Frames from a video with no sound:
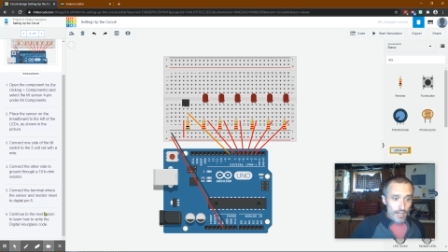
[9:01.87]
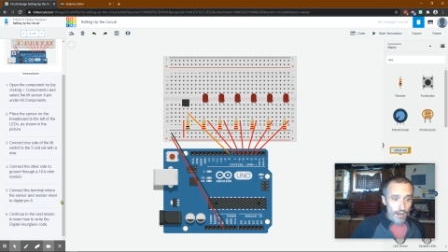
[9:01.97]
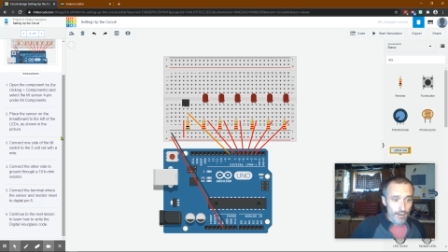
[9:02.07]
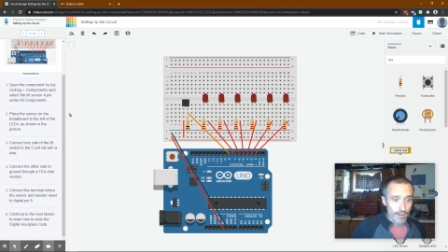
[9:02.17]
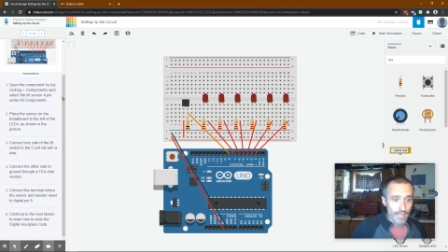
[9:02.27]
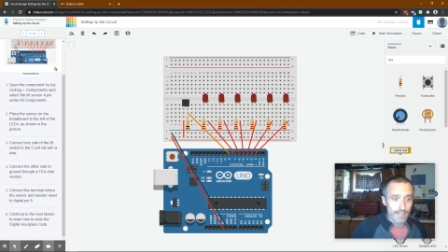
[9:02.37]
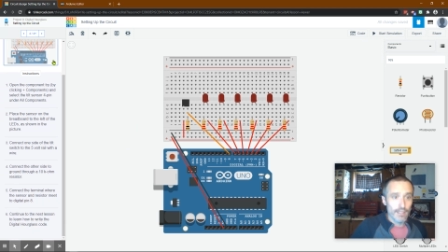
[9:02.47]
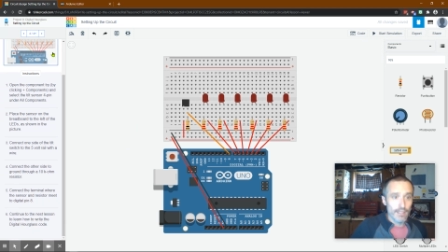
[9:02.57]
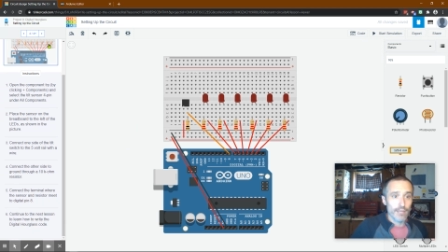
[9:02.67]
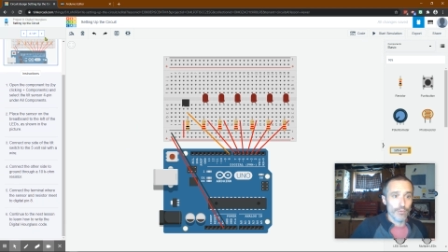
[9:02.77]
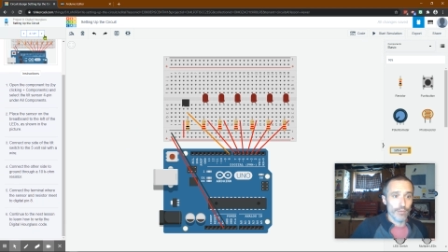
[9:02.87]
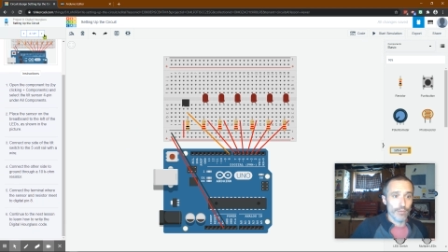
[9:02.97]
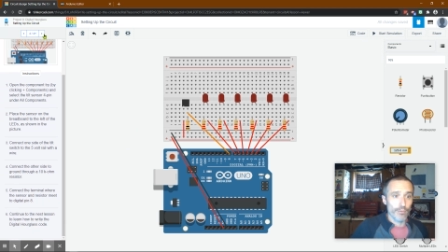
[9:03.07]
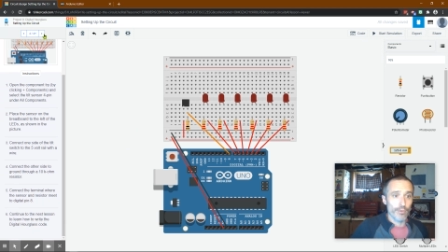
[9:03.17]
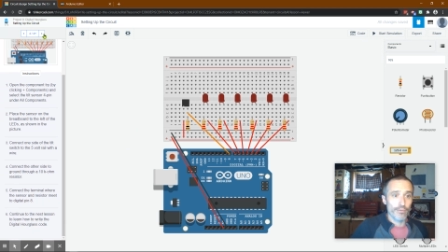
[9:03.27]
All right. We
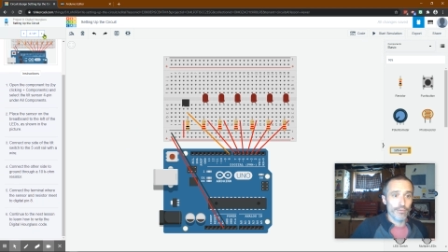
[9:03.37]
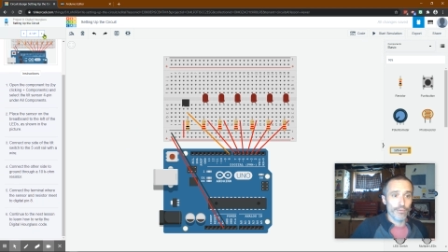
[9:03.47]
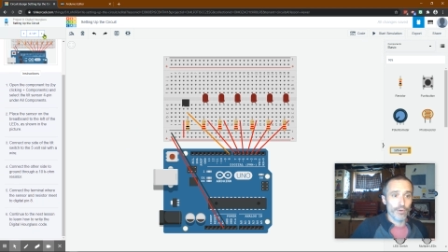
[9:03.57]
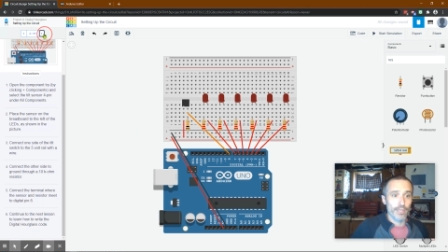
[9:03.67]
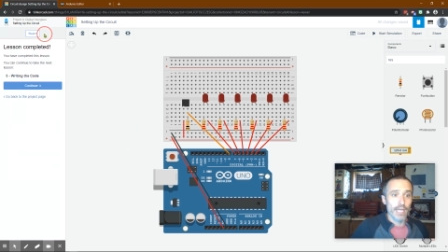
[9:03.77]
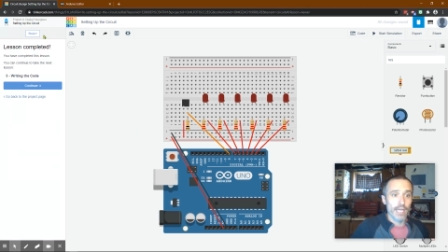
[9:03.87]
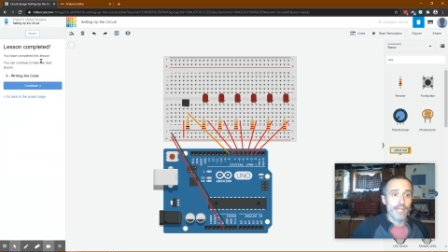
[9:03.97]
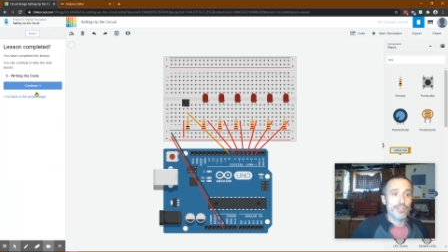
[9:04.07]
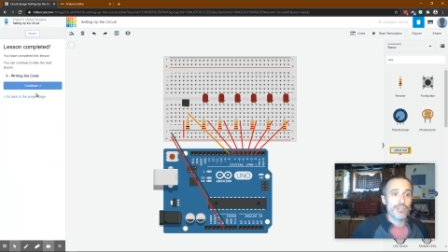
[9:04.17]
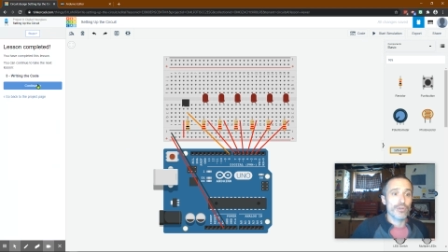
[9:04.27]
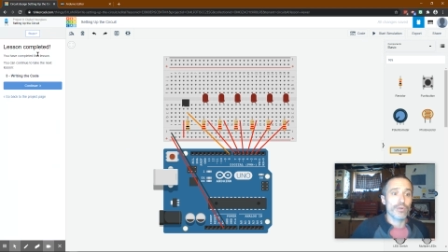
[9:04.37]
will move forward to